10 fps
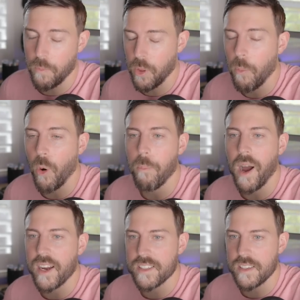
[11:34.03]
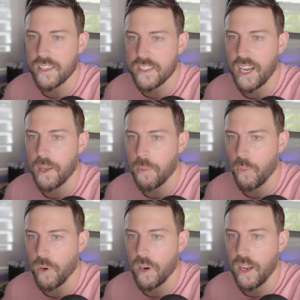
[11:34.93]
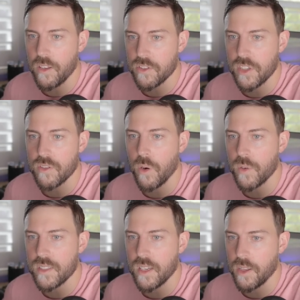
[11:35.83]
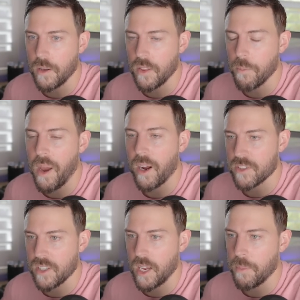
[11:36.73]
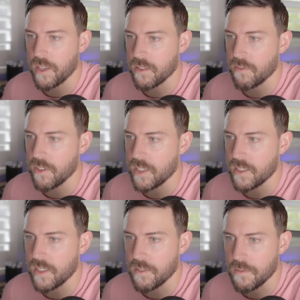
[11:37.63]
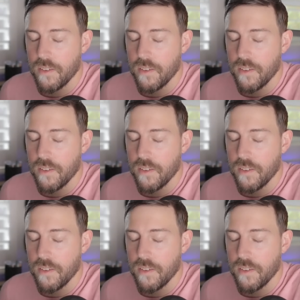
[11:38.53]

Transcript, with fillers: the more boxy type where LG's always done the, the pouch type as of recent.